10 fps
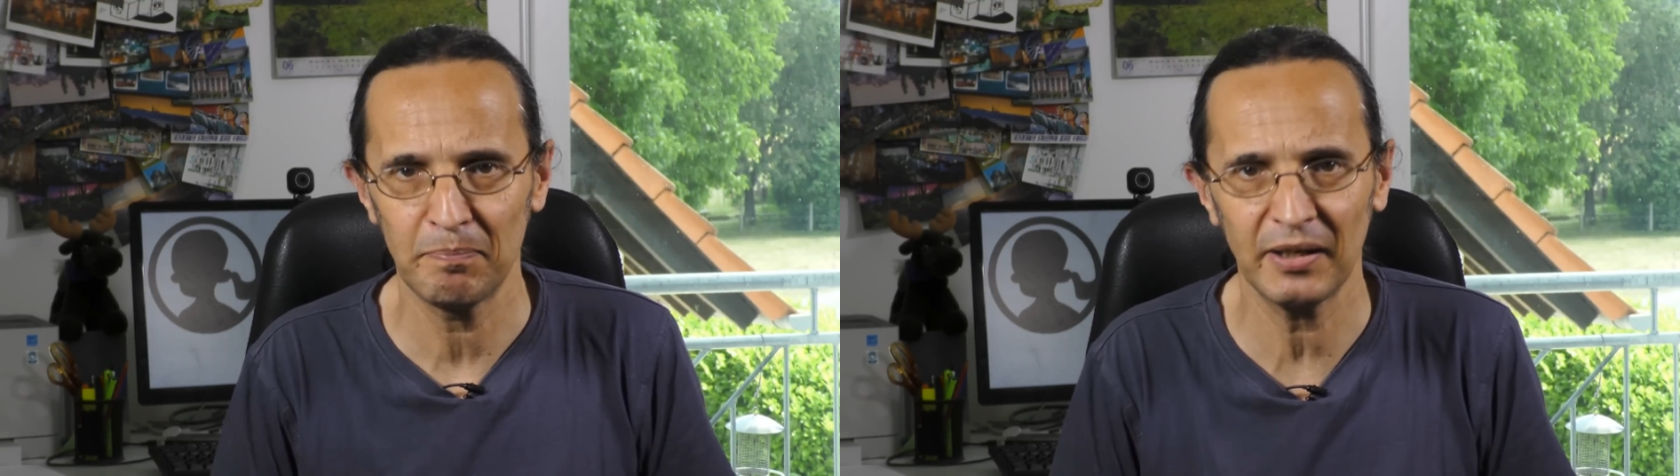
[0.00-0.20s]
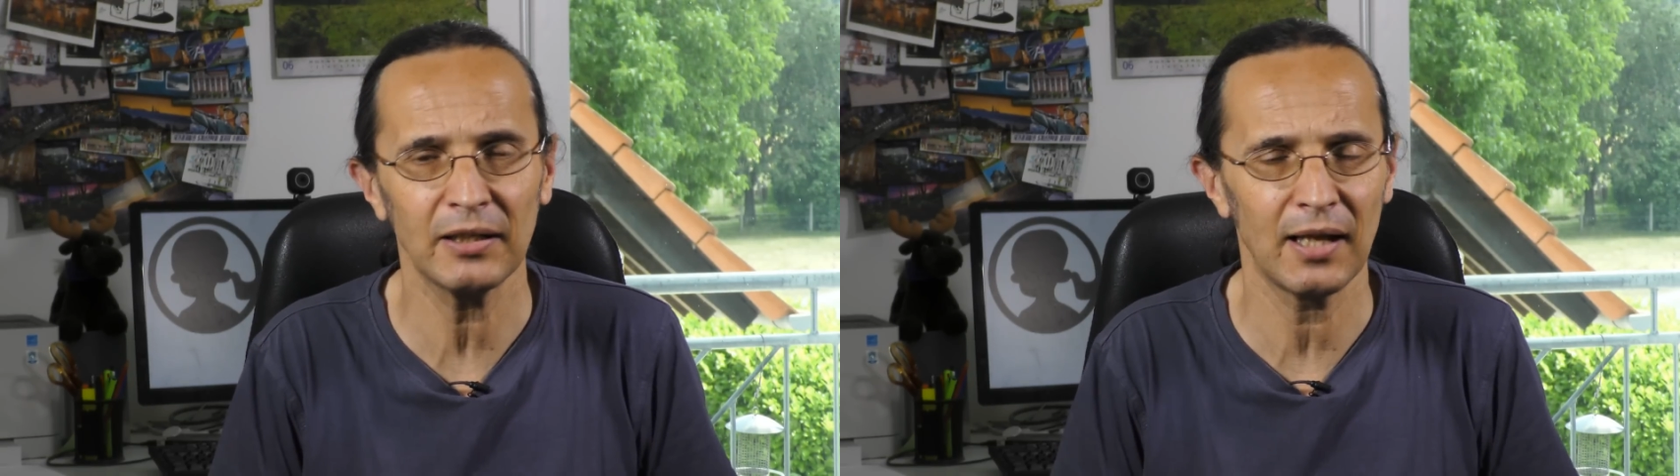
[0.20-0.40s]

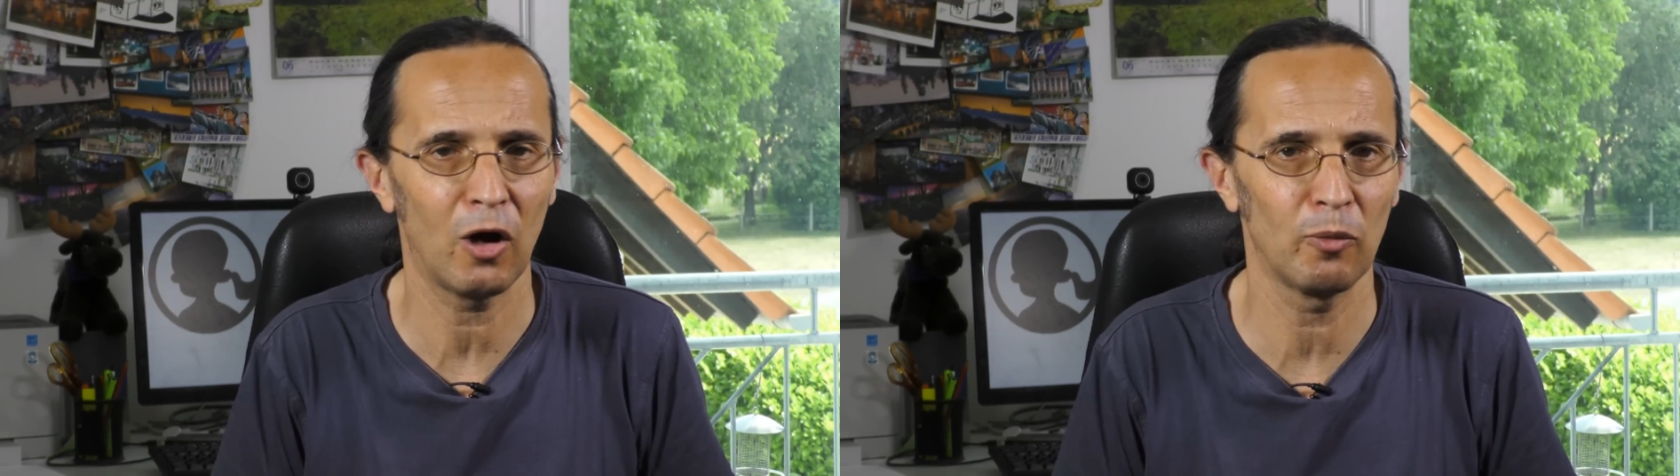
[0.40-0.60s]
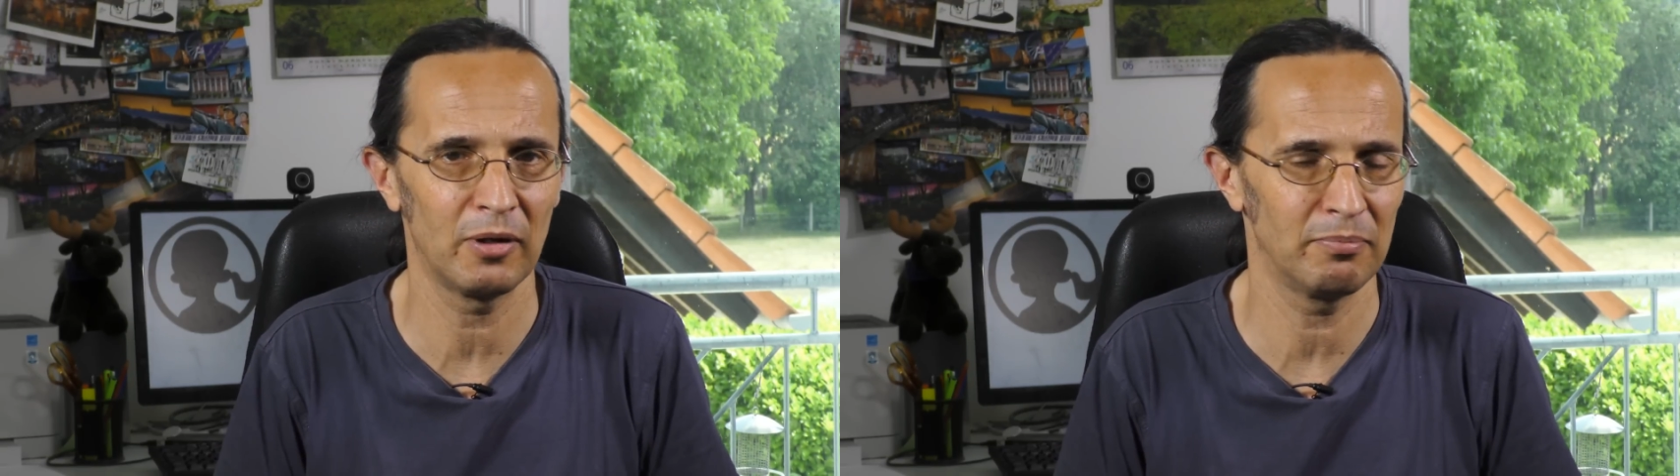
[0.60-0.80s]

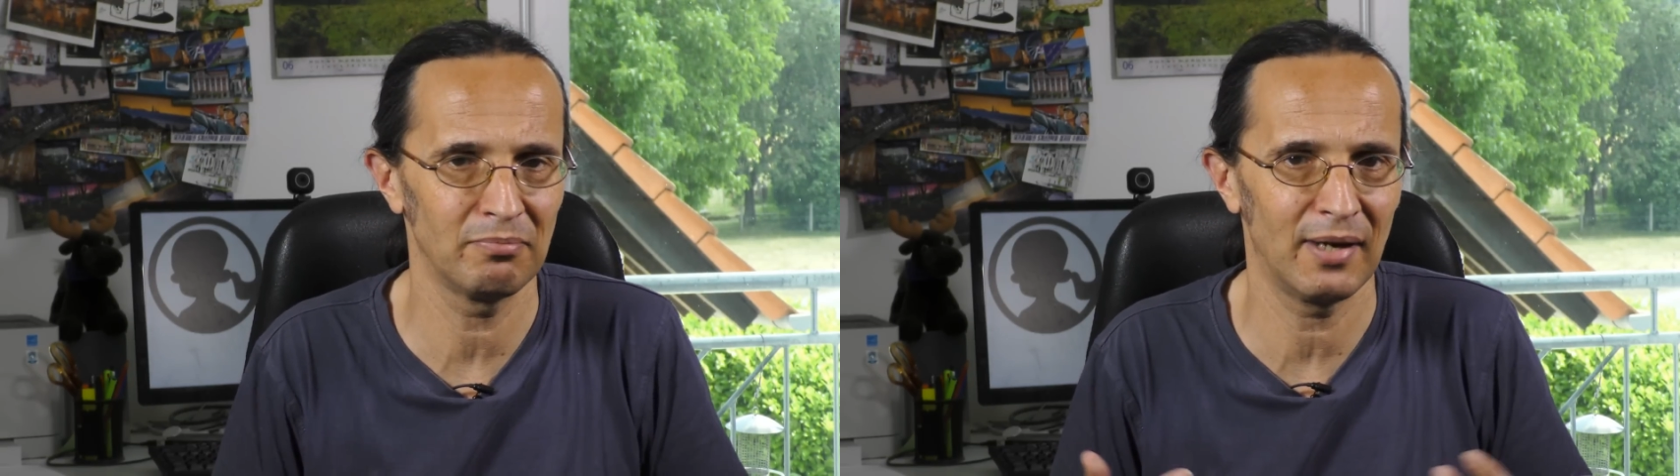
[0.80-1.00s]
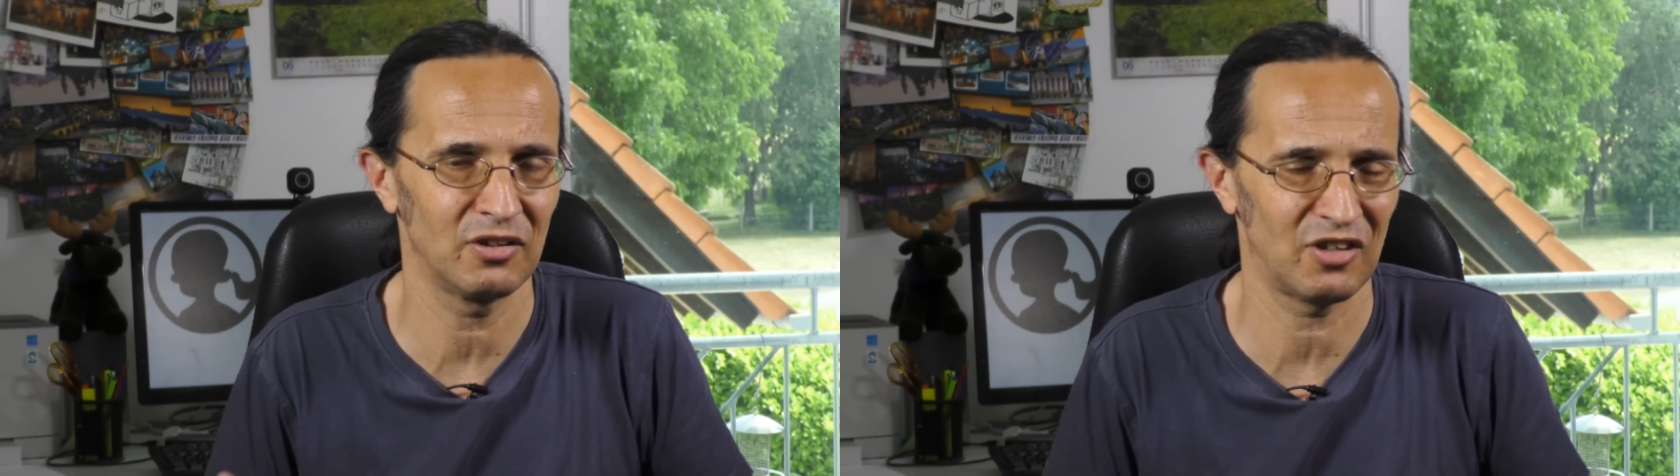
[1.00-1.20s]
Pickelhaube
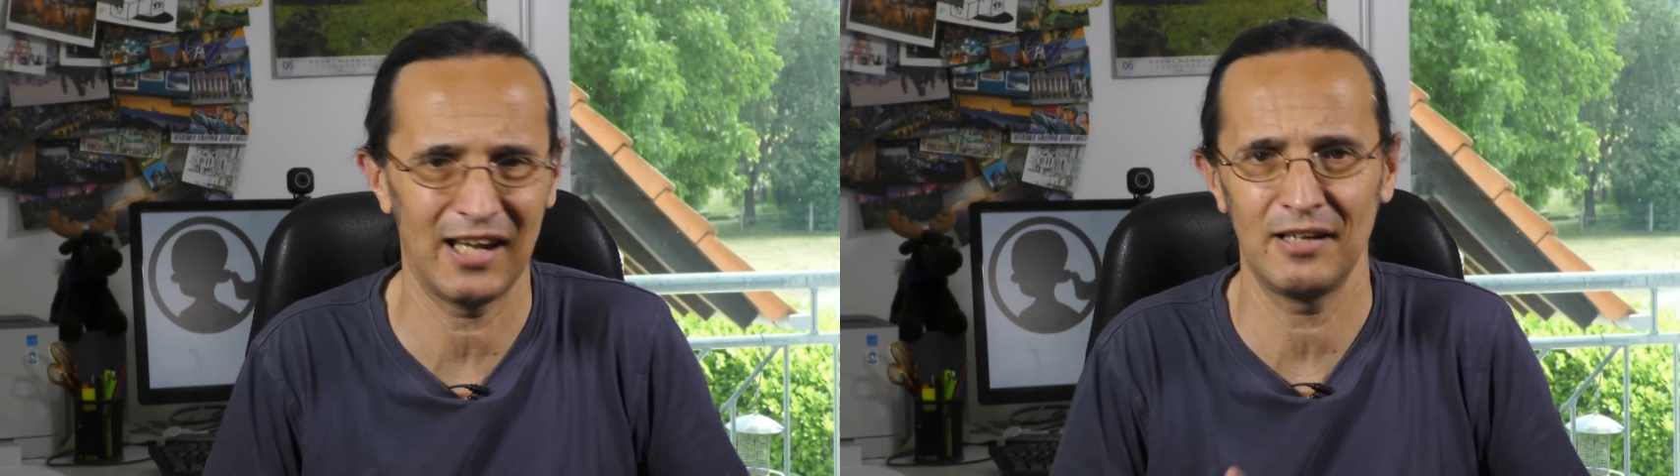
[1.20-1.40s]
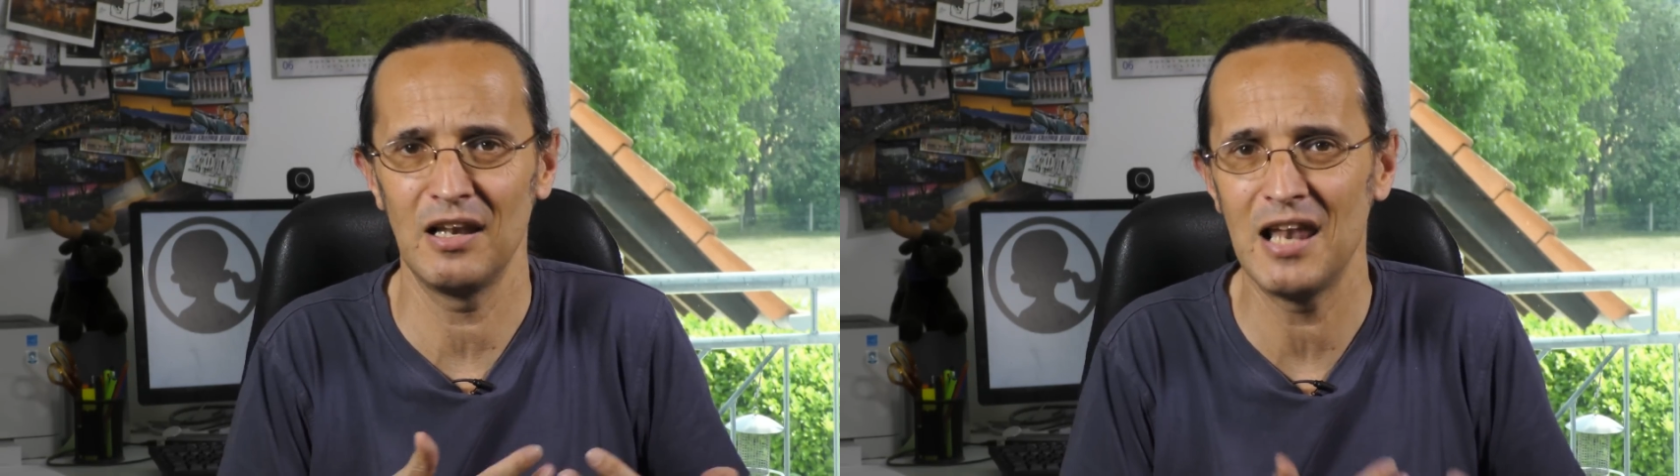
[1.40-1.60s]
meant
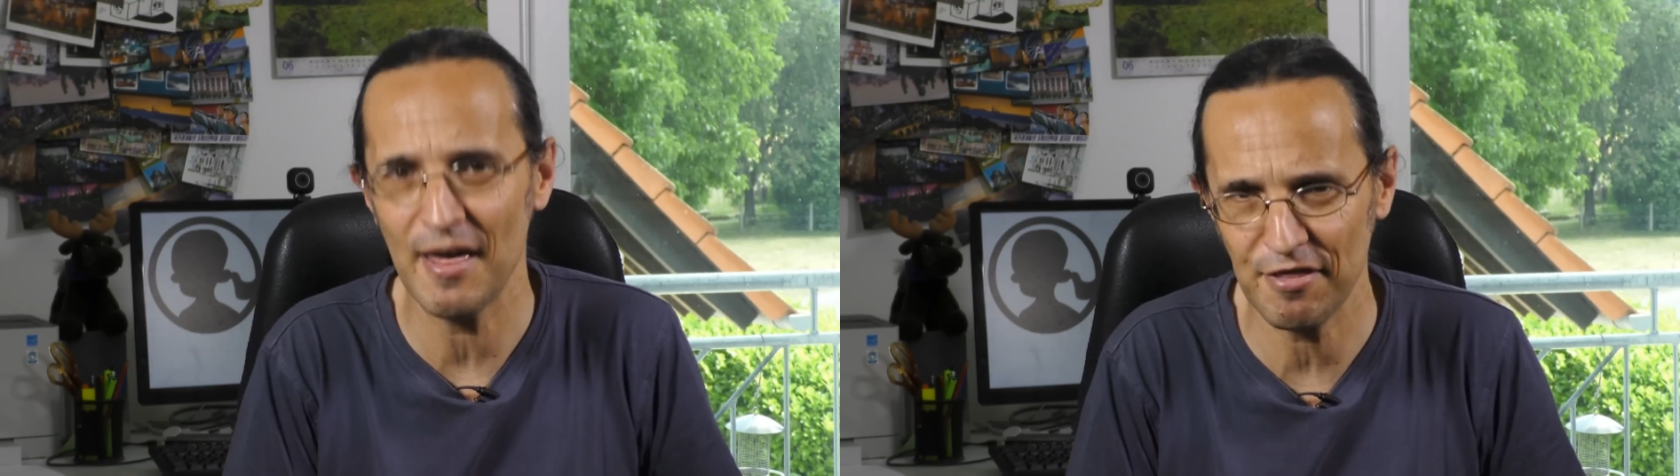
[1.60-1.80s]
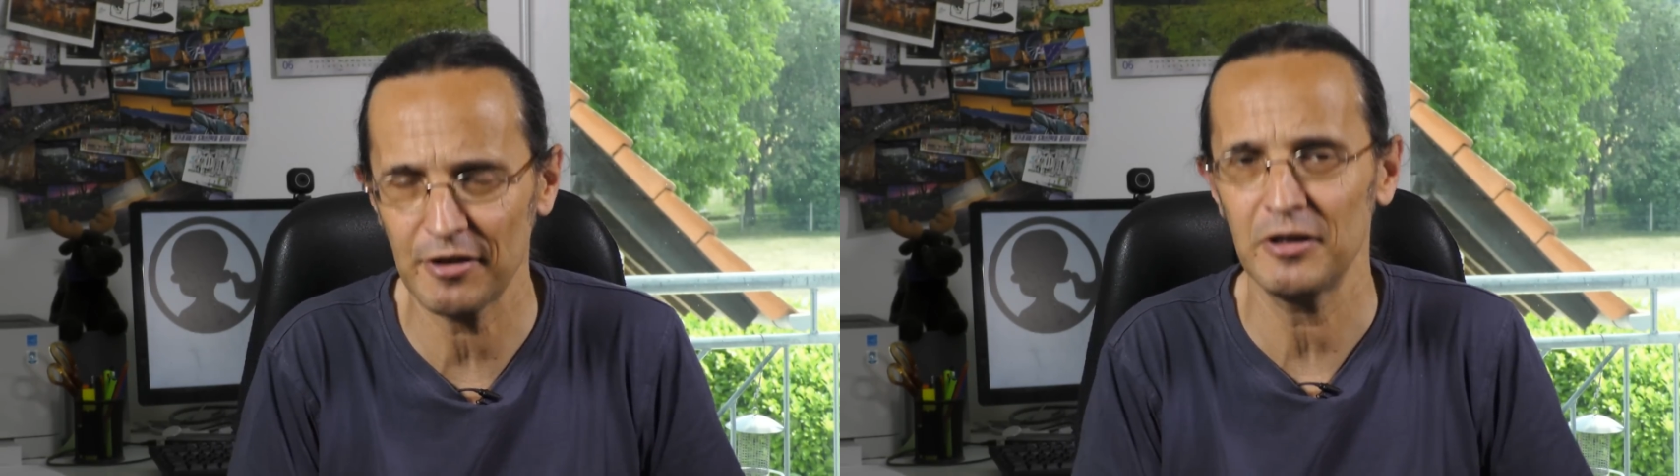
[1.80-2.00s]
a
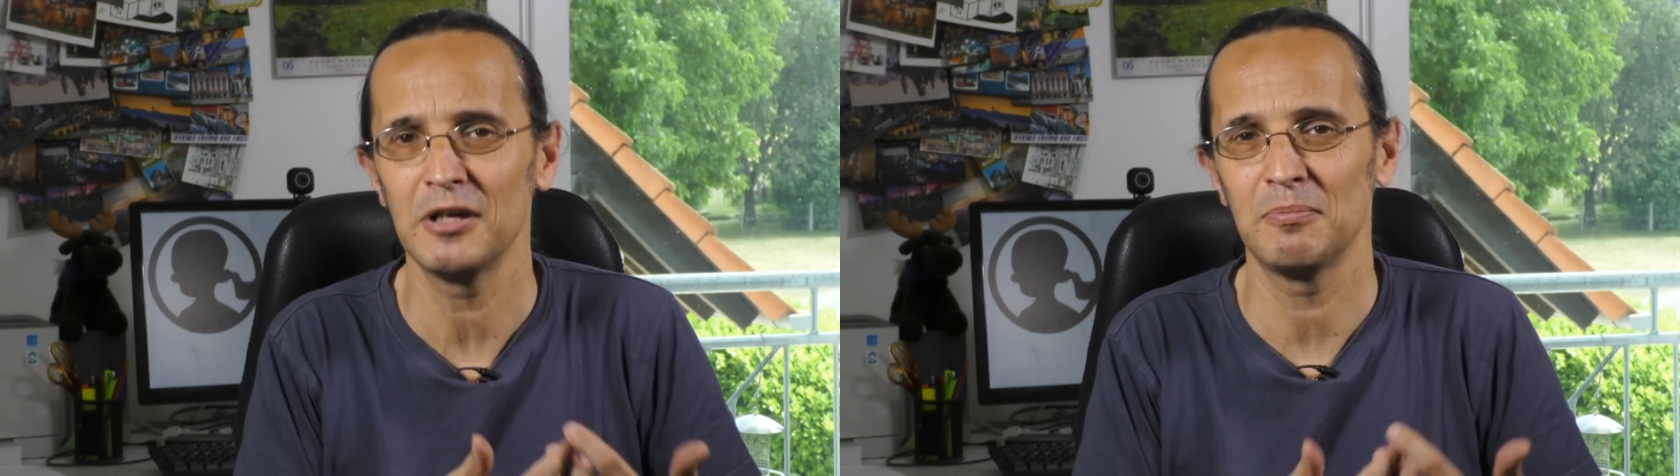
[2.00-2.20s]
leather